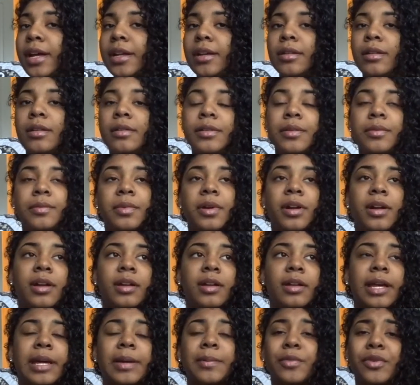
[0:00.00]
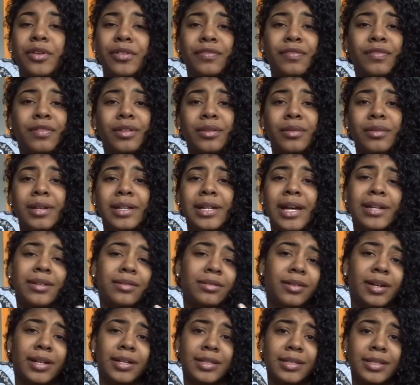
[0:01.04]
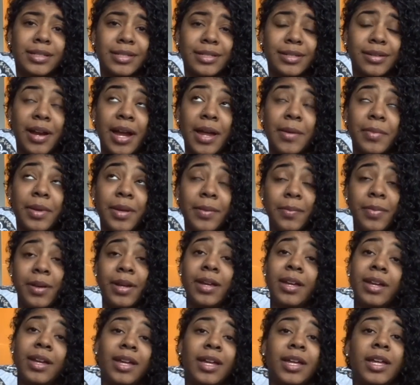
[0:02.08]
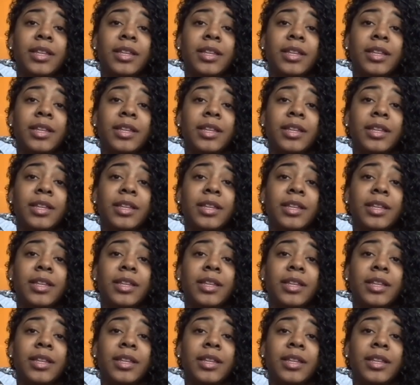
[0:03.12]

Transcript: don't know the word like more fluid I don't know how to describe it but